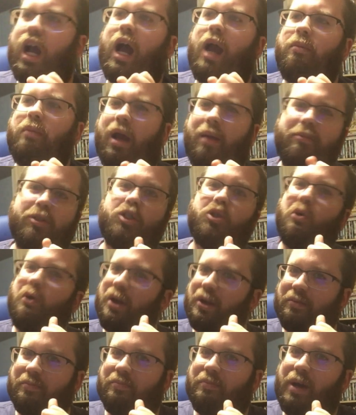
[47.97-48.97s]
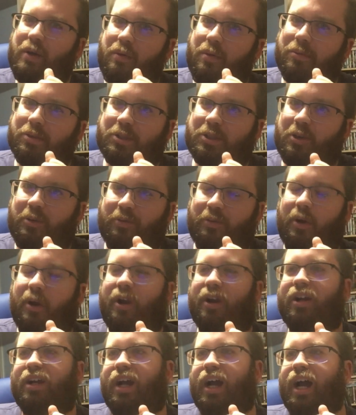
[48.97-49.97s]
I'm enjoying Batwoman so
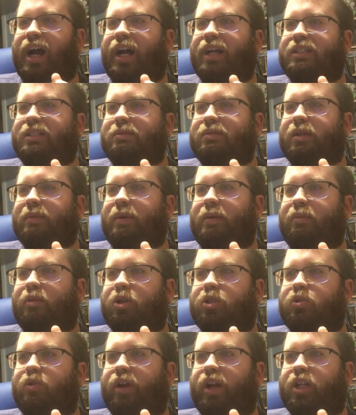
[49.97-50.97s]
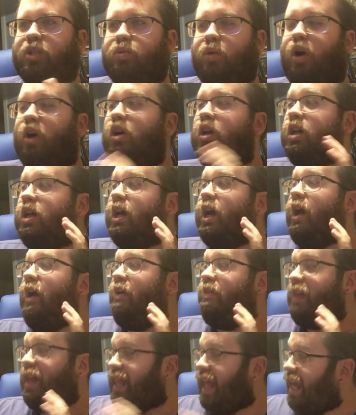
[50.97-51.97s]
far. It seems like people are enjoying it as well.
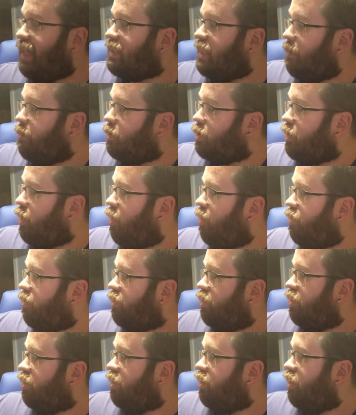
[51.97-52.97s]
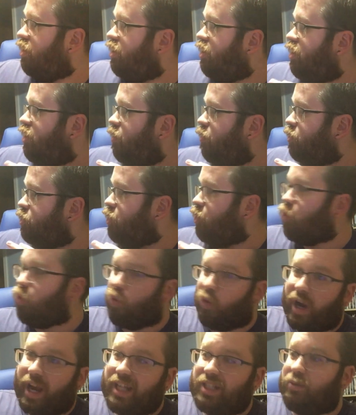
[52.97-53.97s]
That last episode was
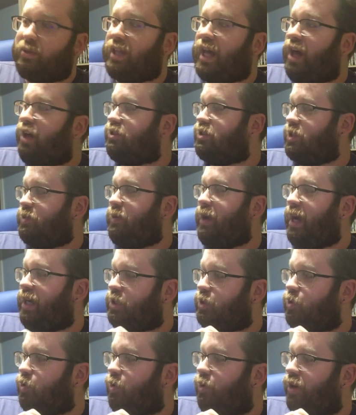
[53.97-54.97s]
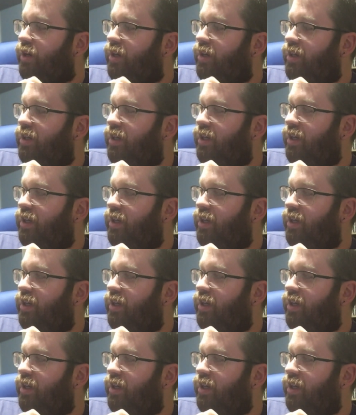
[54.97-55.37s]
crazy with Alice's backstory.